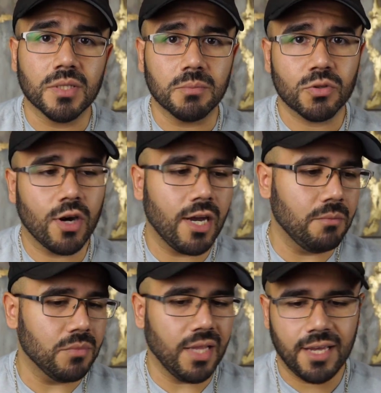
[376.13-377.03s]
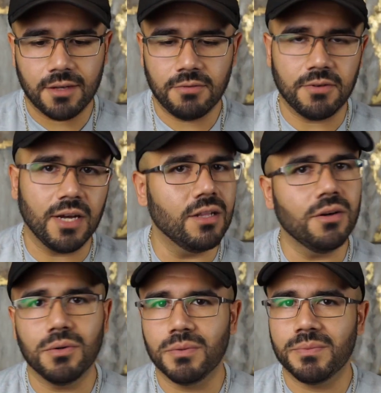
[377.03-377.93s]
Subscribe, like,
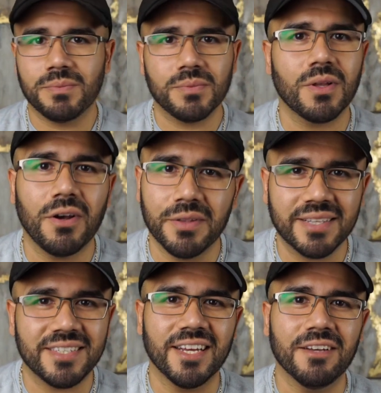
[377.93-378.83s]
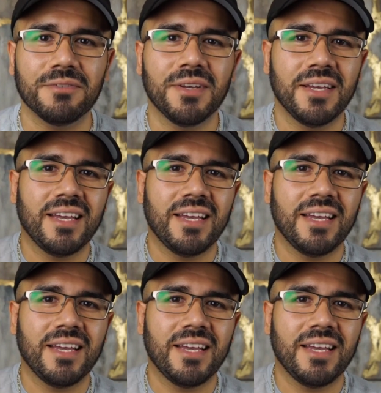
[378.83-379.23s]
follow, all that stuff.